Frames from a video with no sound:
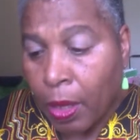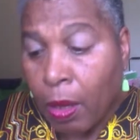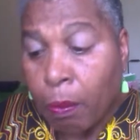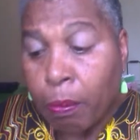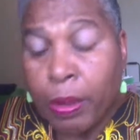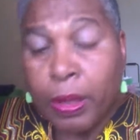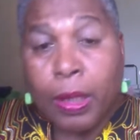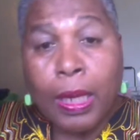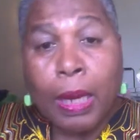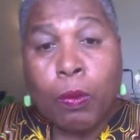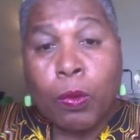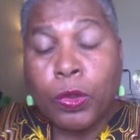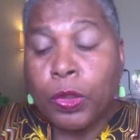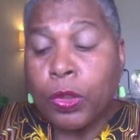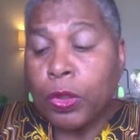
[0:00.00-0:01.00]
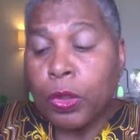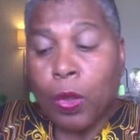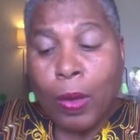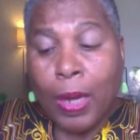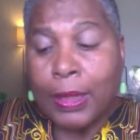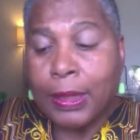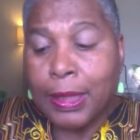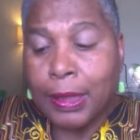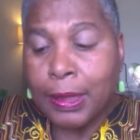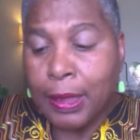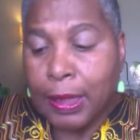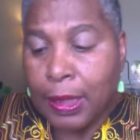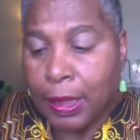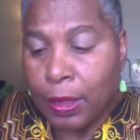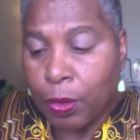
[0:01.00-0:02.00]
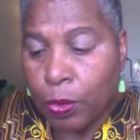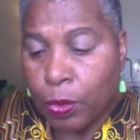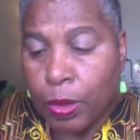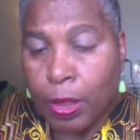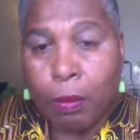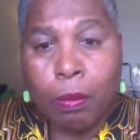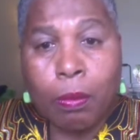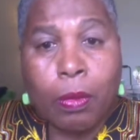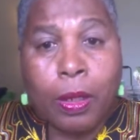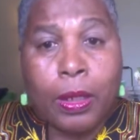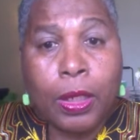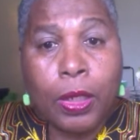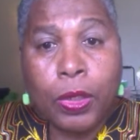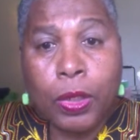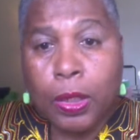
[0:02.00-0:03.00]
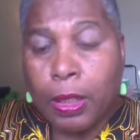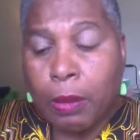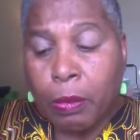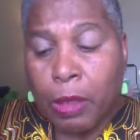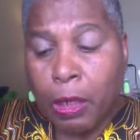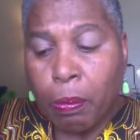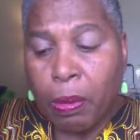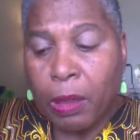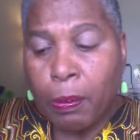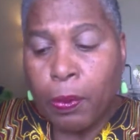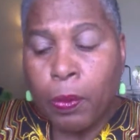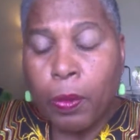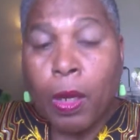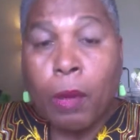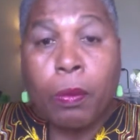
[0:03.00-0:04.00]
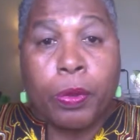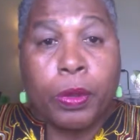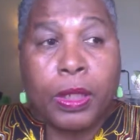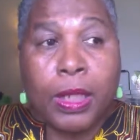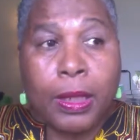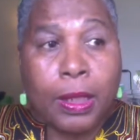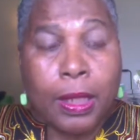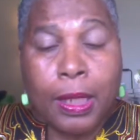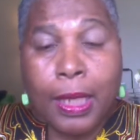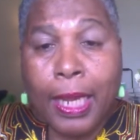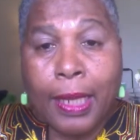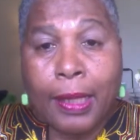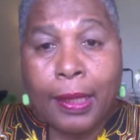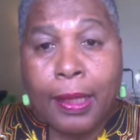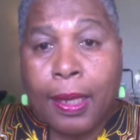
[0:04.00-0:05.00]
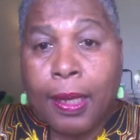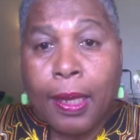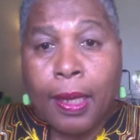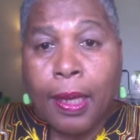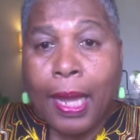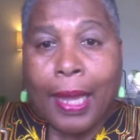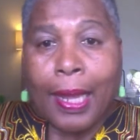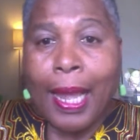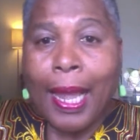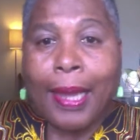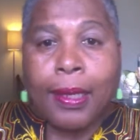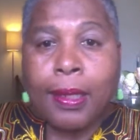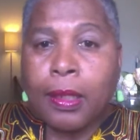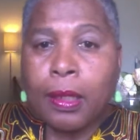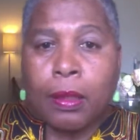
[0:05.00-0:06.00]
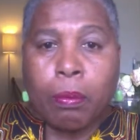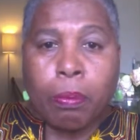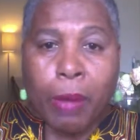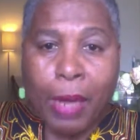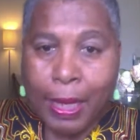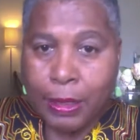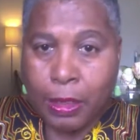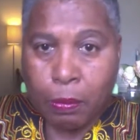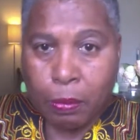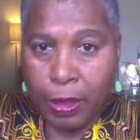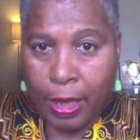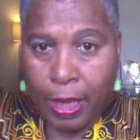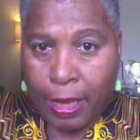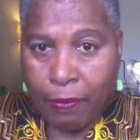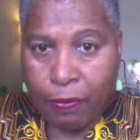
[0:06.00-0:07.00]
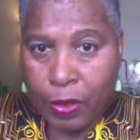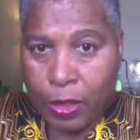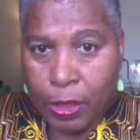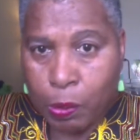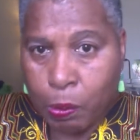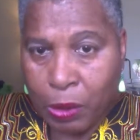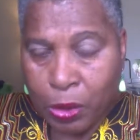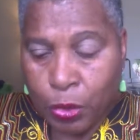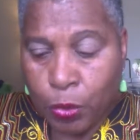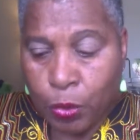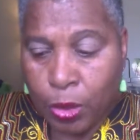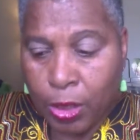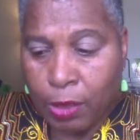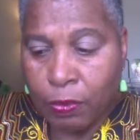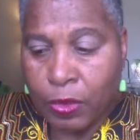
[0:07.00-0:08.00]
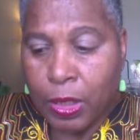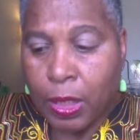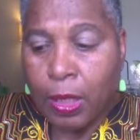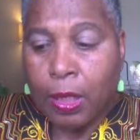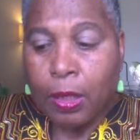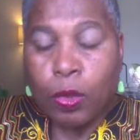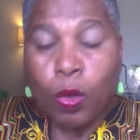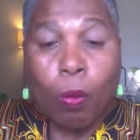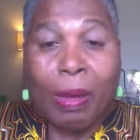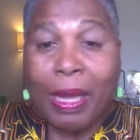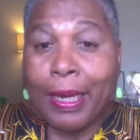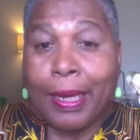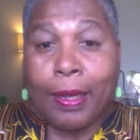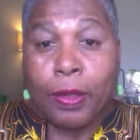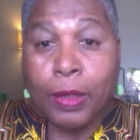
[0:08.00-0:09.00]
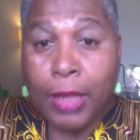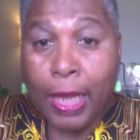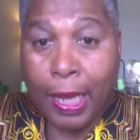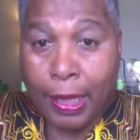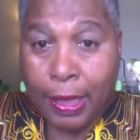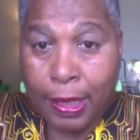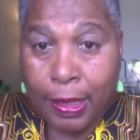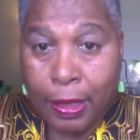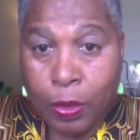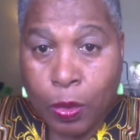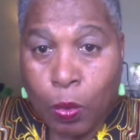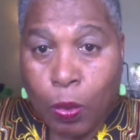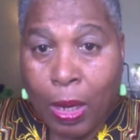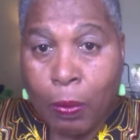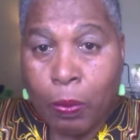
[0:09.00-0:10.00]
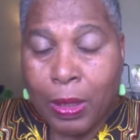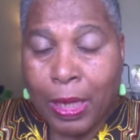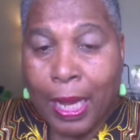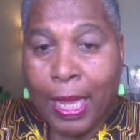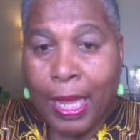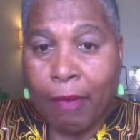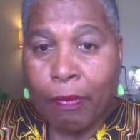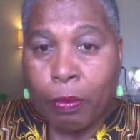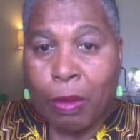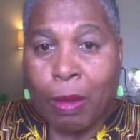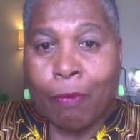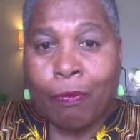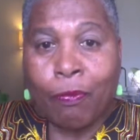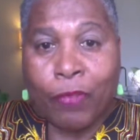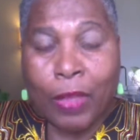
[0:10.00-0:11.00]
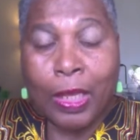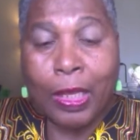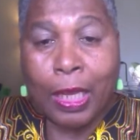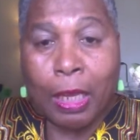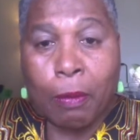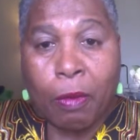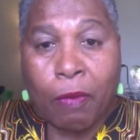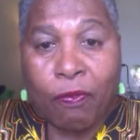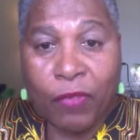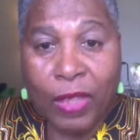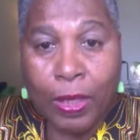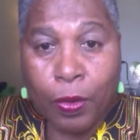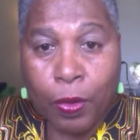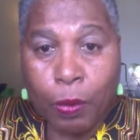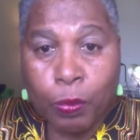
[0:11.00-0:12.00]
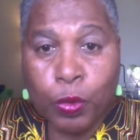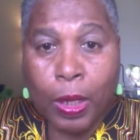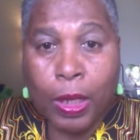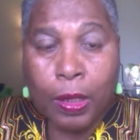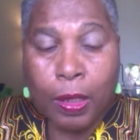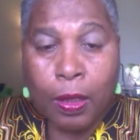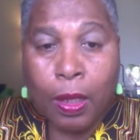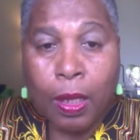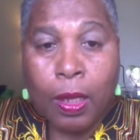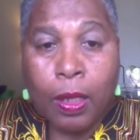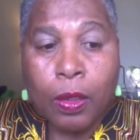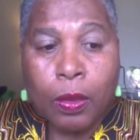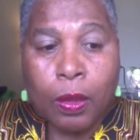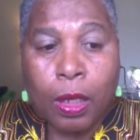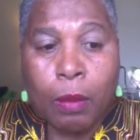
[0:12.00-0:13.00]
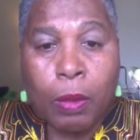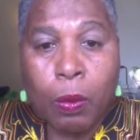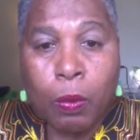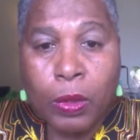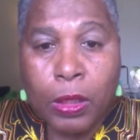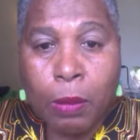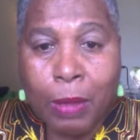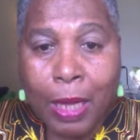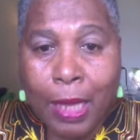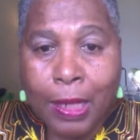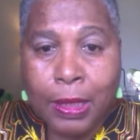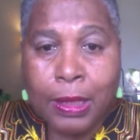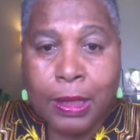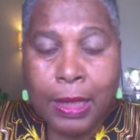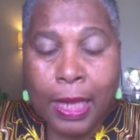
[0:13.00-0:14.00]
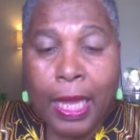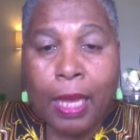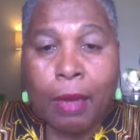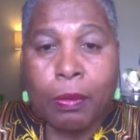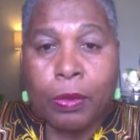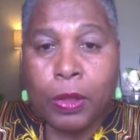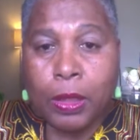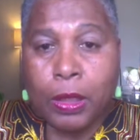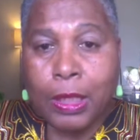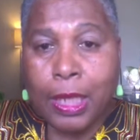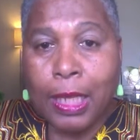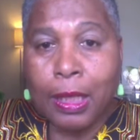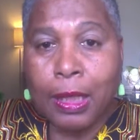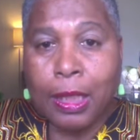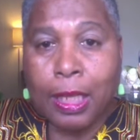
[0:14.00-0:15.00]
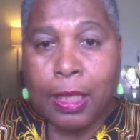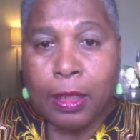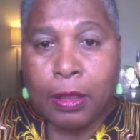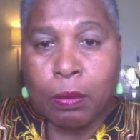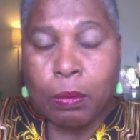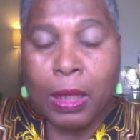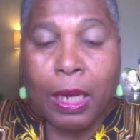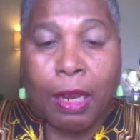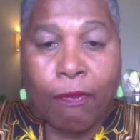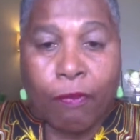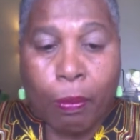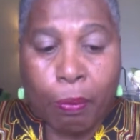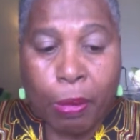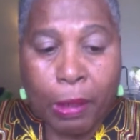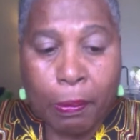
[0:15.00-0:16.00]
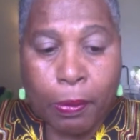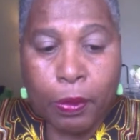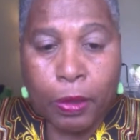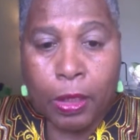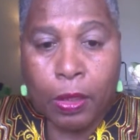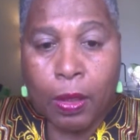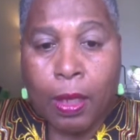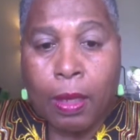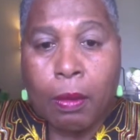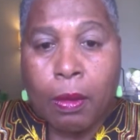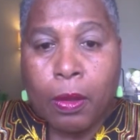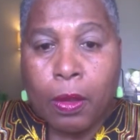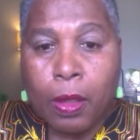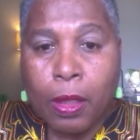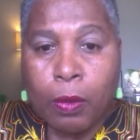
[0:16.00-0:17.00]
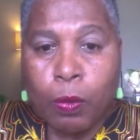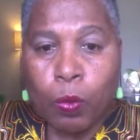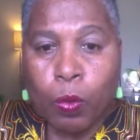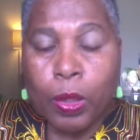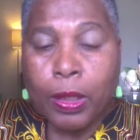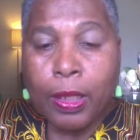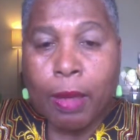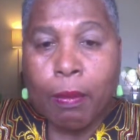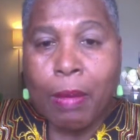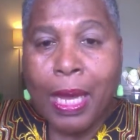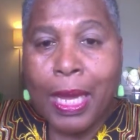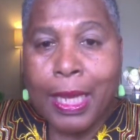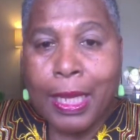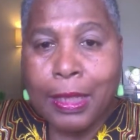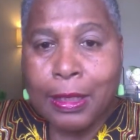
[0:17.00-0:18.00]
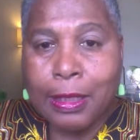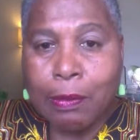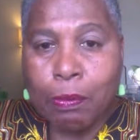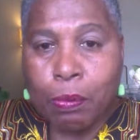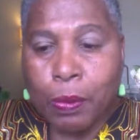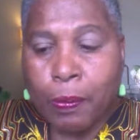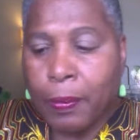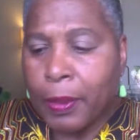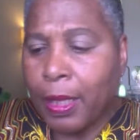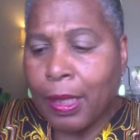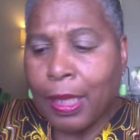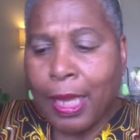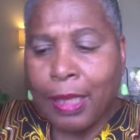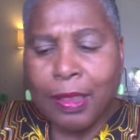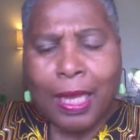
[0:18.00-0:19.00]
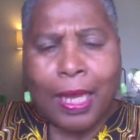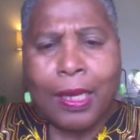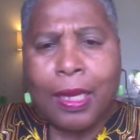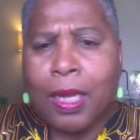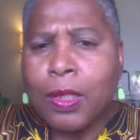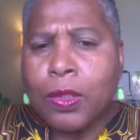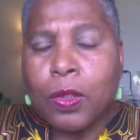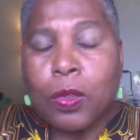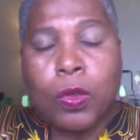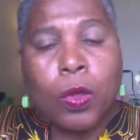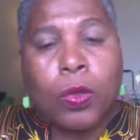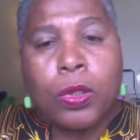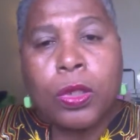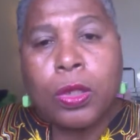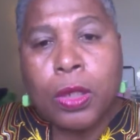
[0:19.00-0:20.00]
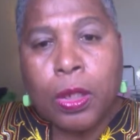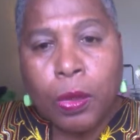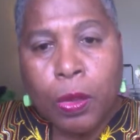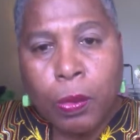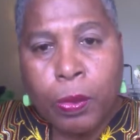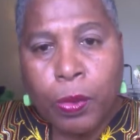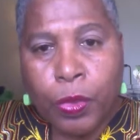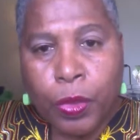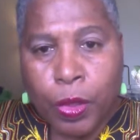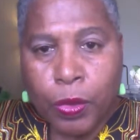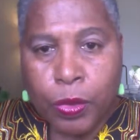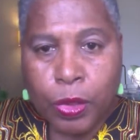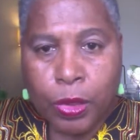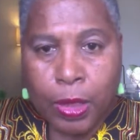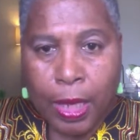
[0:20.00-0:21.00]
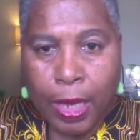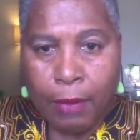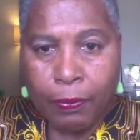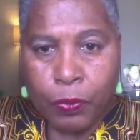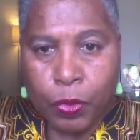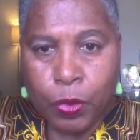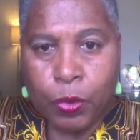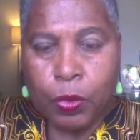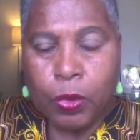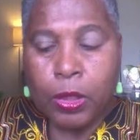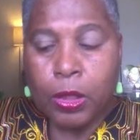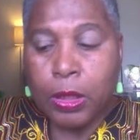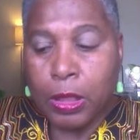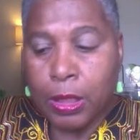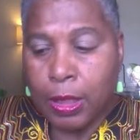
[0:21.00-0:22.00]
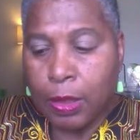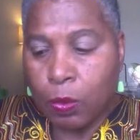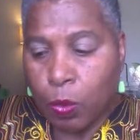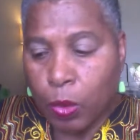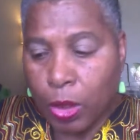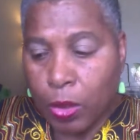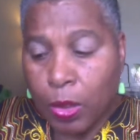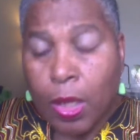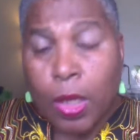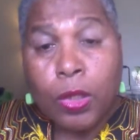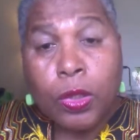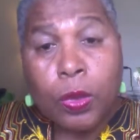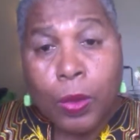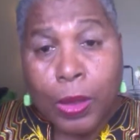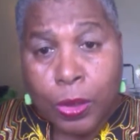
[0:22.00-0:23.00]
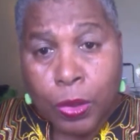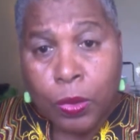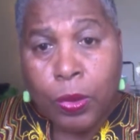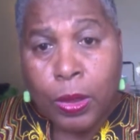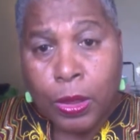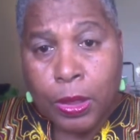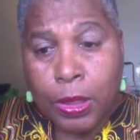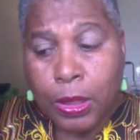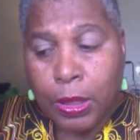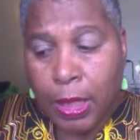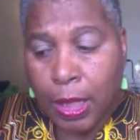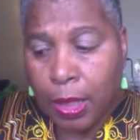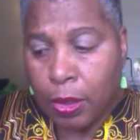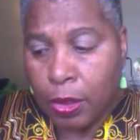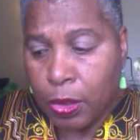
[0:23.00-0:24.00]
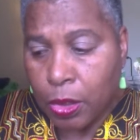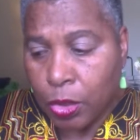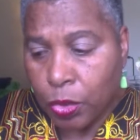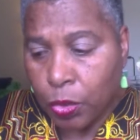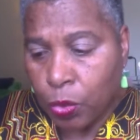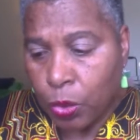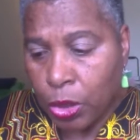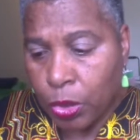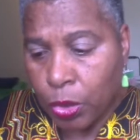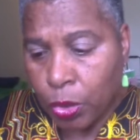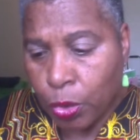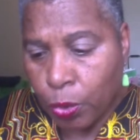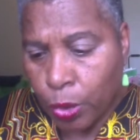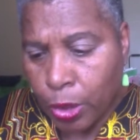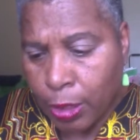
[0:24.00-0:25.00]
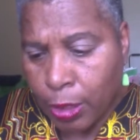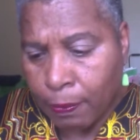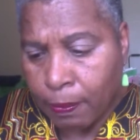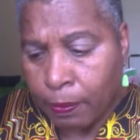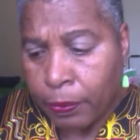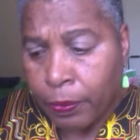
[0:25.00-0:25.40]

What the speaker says: But I want you to know I didn't either. That initially many people pretended like I couldn't possibly have any special gifts. Nobody else had any, so why would I have them? I'm faking. I'm a faker. I'm trying to come up with some kind of scam to take things, money from people and run their minds and like that. So those are terrible thoughts to have to contend with. So I do understand the situation you're in.